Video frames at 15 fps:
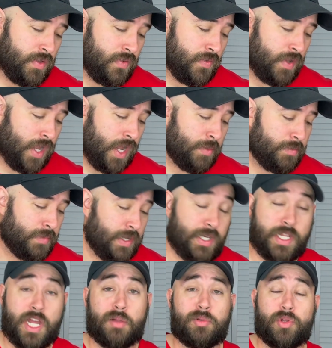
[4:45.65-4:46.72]
in
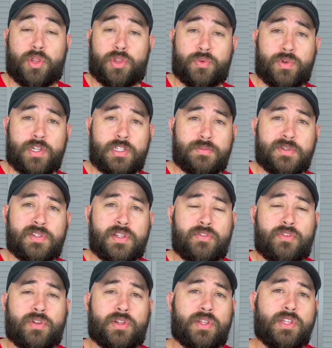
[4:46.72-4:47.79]
Diablo 3
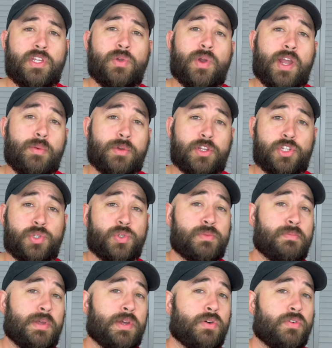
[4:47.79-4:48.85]
specifically, you were able to choose
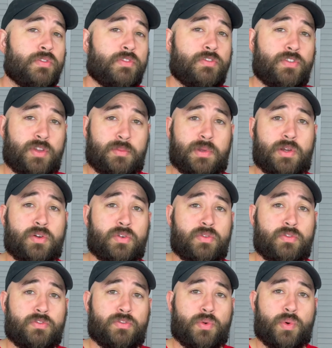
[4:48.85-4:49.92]
male, female
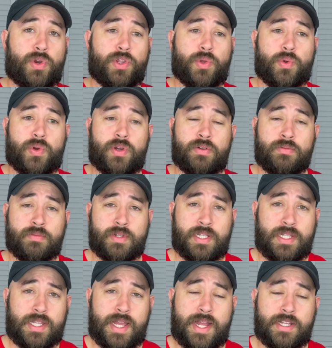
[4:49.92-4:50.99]
for your
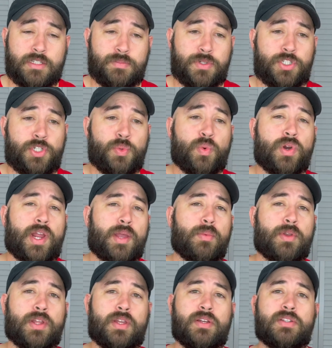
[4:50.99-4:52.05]
class, but you weren't able
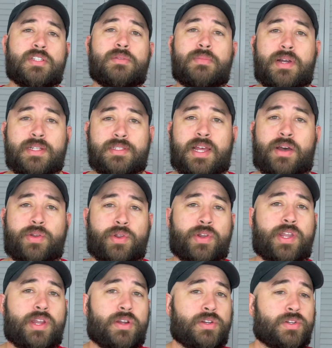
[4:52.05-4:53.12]
to customize how your
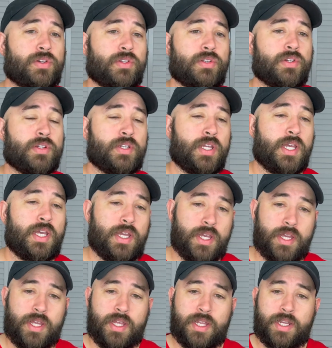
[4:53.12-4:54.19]
character looked.
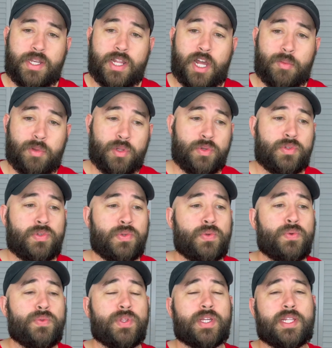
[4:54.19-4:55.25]
Diablo
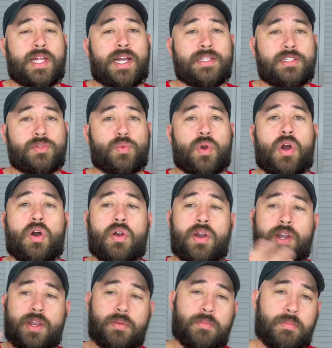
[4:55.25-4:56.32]
2, the classes were
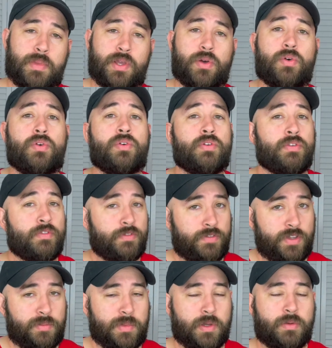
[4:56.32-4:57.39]
already male,
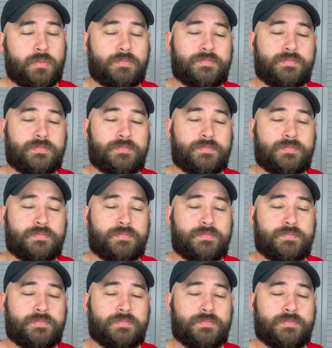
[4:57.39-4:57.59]
female.